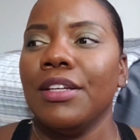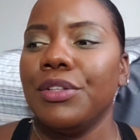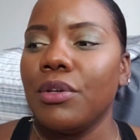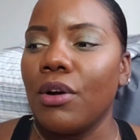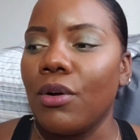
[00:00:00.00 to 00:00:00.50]

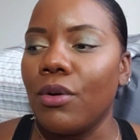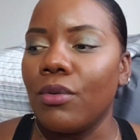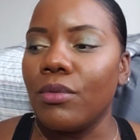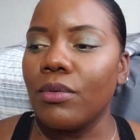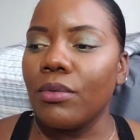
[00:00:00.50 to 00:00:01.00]
you
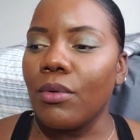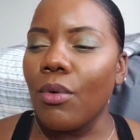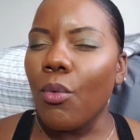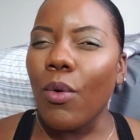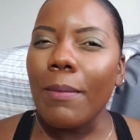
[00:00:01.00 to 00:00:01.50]
know
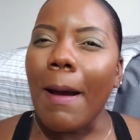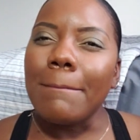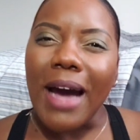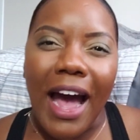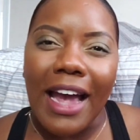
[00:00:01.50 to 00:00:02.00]
where my
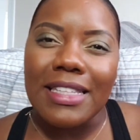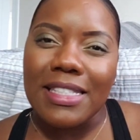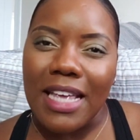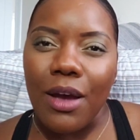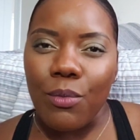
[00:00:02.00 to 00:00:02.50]

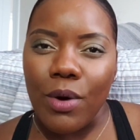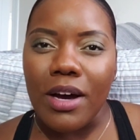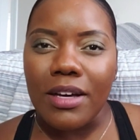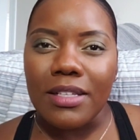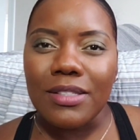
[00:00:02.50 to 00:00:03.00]
mindset
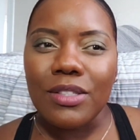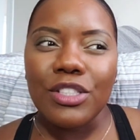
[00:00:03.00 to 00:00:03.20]
was